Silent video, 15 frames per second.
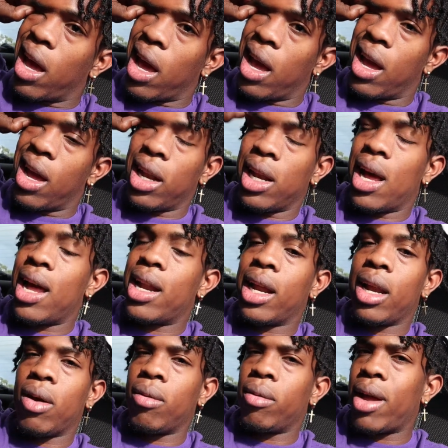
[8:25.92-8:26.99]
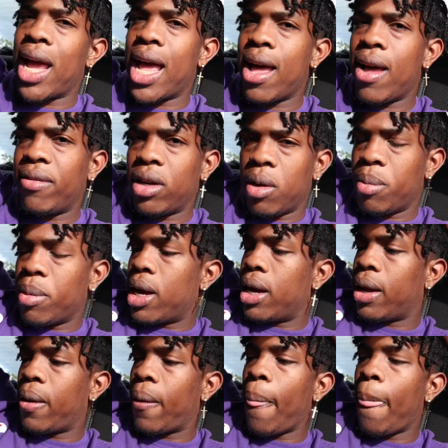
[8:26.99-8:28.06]
and I didn't have
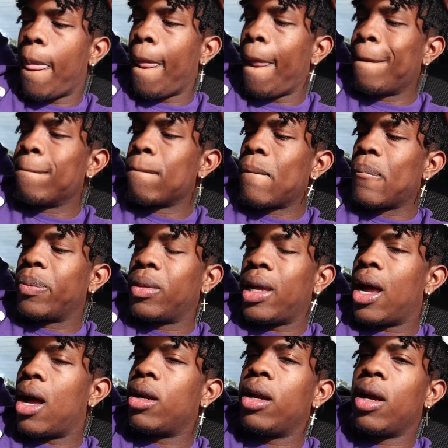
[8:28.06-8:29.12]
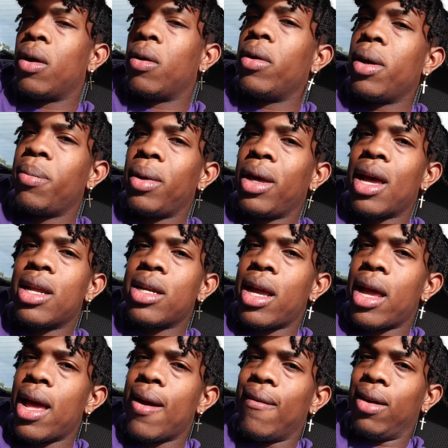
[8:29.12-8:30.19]
nobody down there with me. I
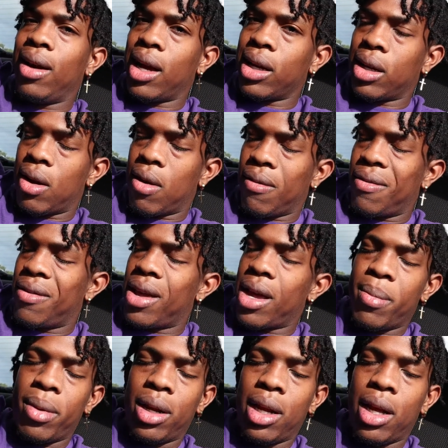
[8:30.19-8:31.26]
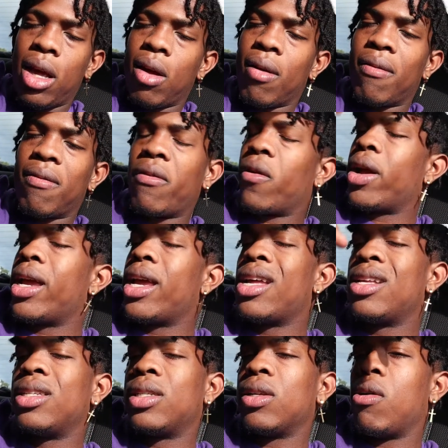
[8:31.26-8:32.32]
didn't have, like, no family or
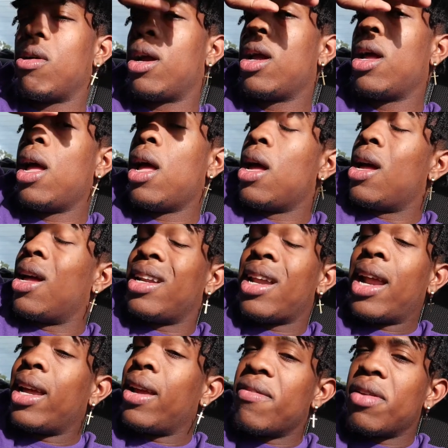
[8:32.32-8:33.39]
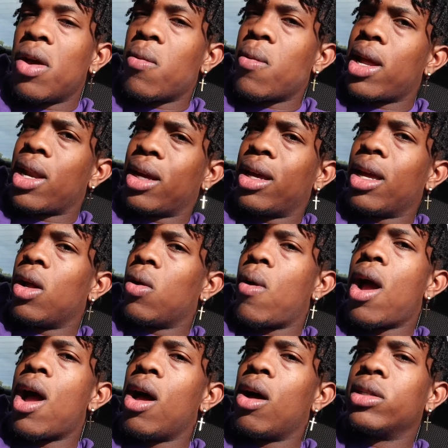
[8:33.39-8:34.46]
friends or not even a way to get
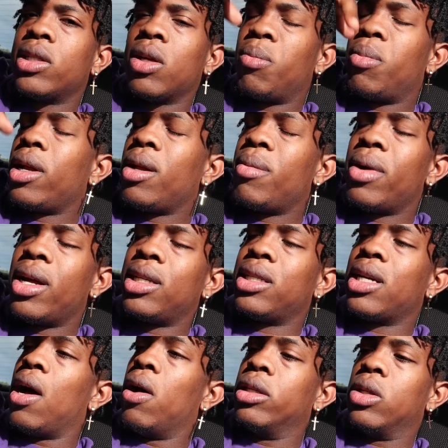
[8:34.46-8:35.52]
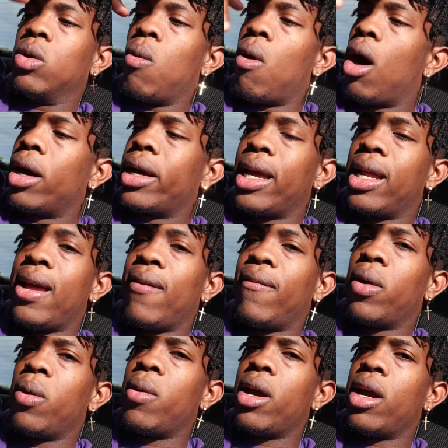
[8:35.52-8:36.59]
around. So pretty much I was walking
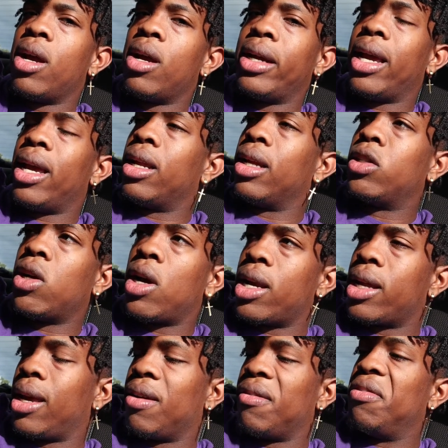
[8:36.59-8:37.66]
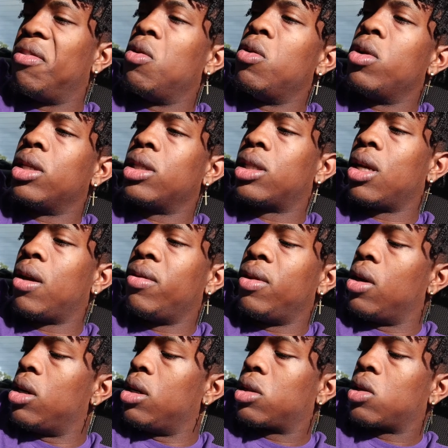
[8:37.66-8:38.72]
everywhere, trying to get food and stuff
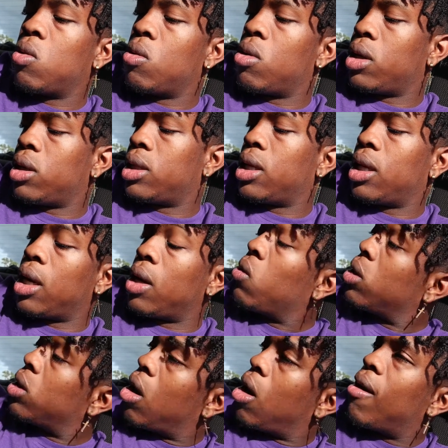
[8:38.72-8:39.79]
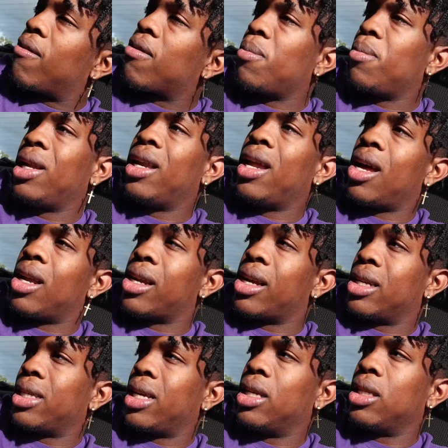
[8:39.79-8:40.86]
during this quarantine. It was hard for me down there
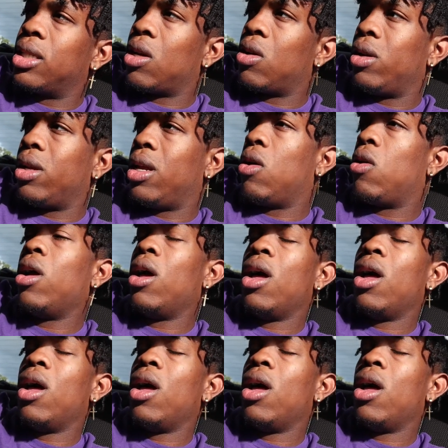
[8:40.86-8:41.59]
in San Antonio,